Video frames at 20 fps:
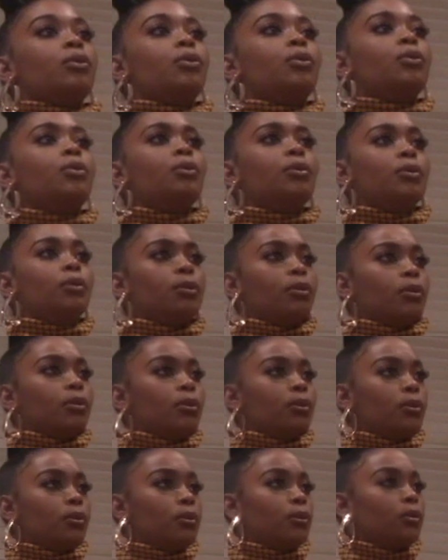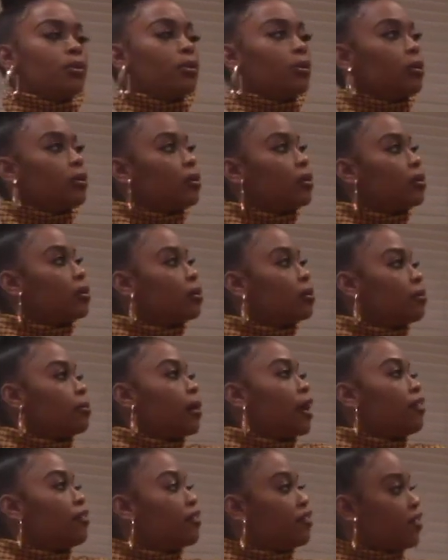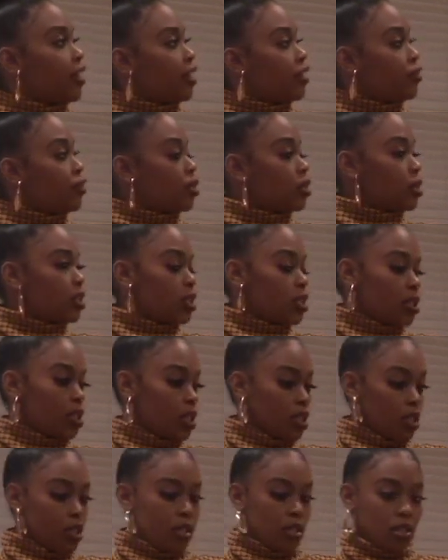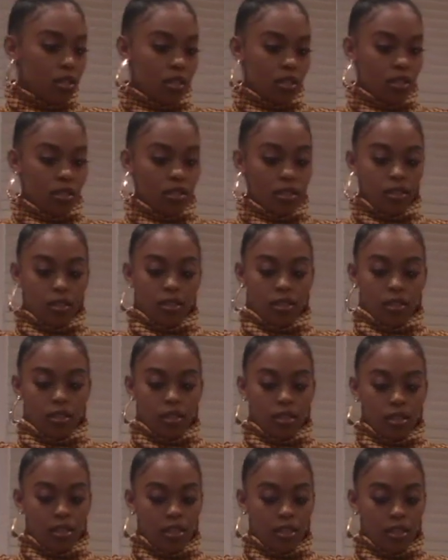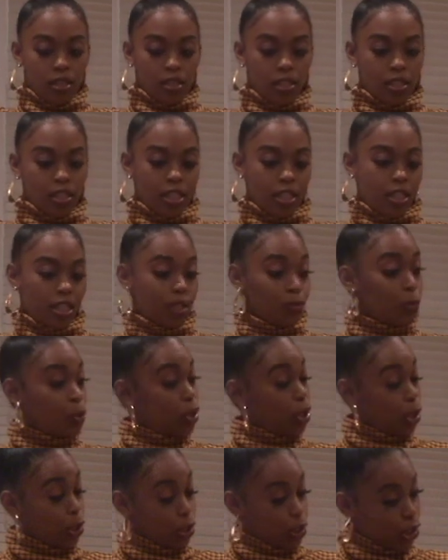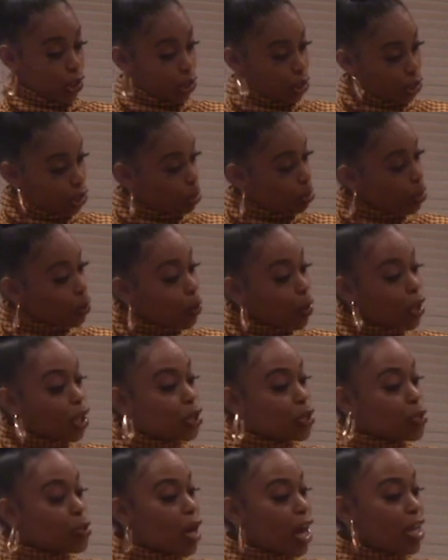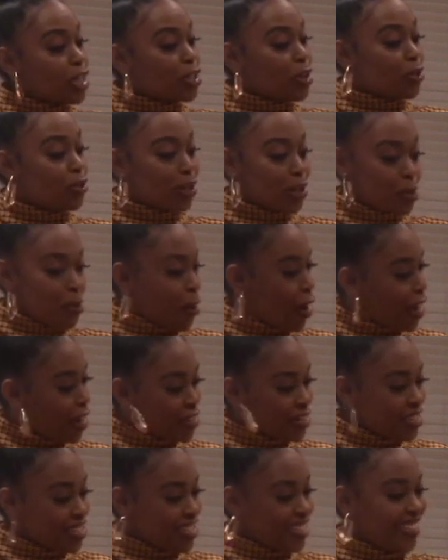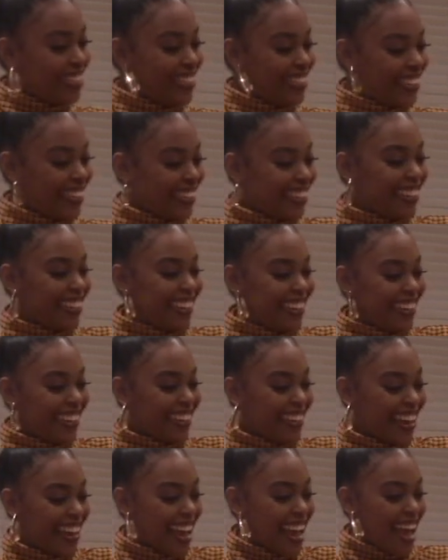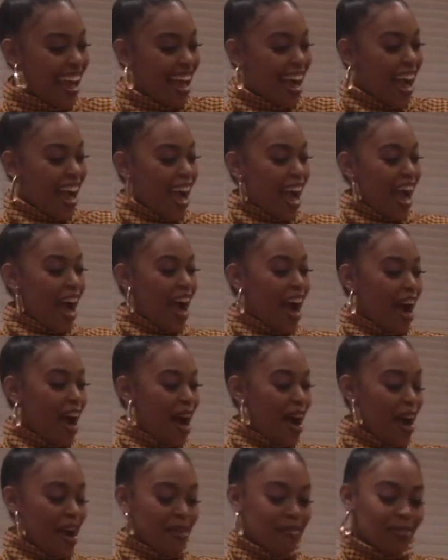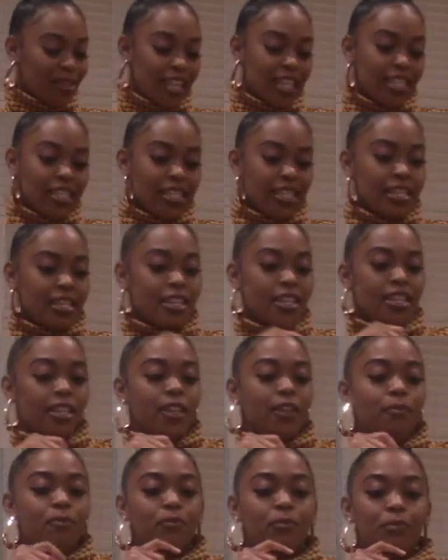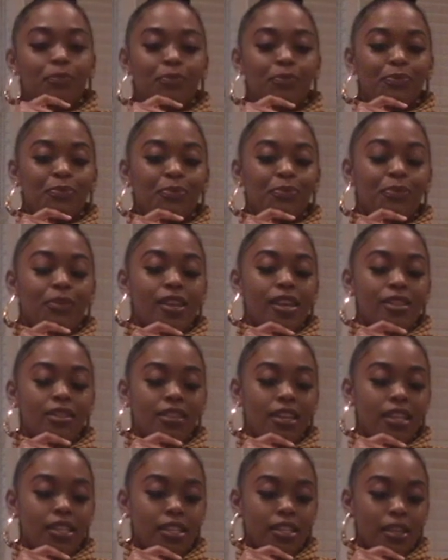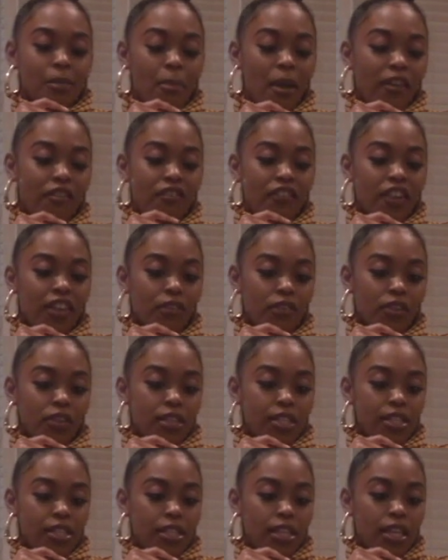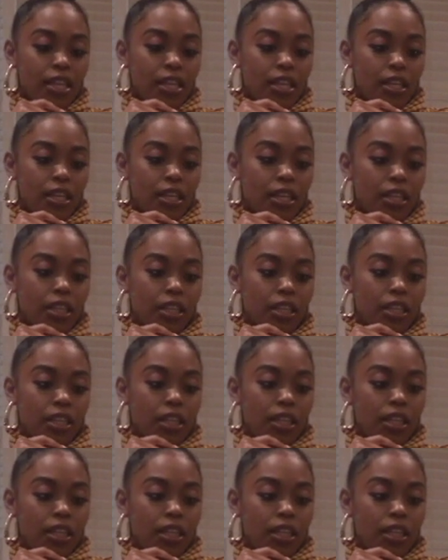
Oh, my favorite scene this season. Well, clearly it's going to be one that you guys already watched. Let's see. My favorite scene.